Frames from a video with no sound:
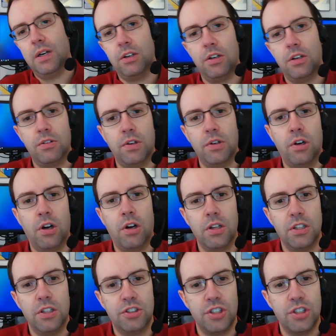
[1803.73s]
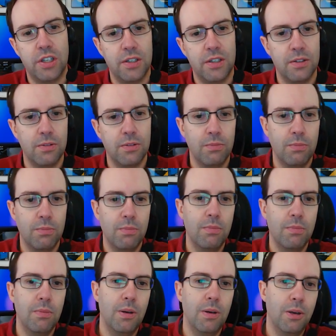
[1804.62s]
Algonquin College
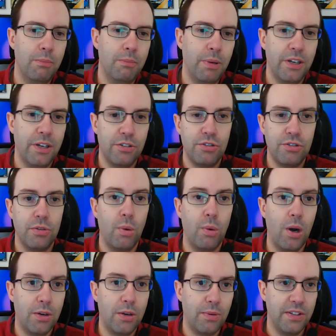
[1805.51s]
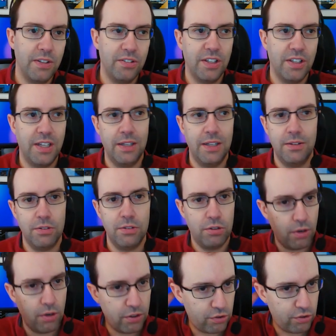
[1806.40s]
pedestrian walkways to then
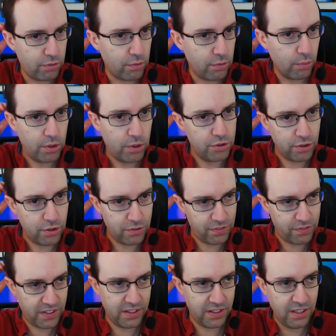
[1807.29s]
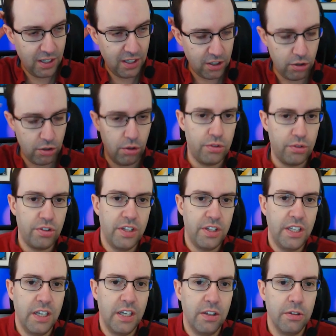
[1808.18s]
cross over Woodruff and go to
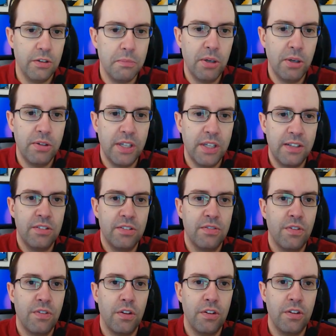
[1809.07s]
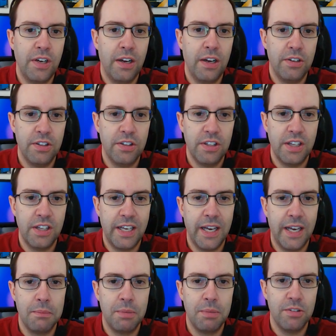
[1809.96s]
the other buildings farther down into the
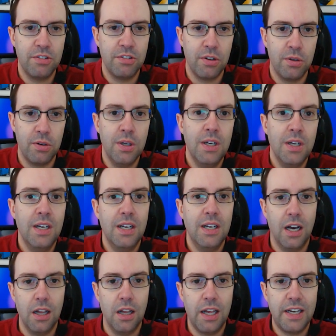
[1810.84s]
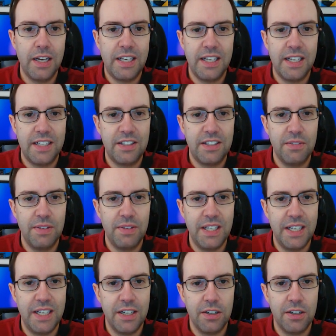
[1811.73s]
campus. So a lot of
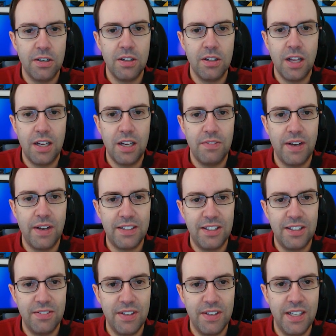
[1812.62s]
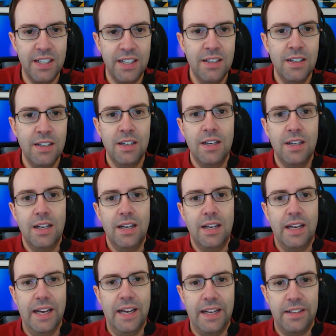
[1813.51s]
connectivity here, a lot of activity,
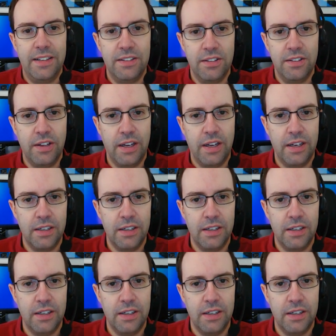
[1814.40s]
and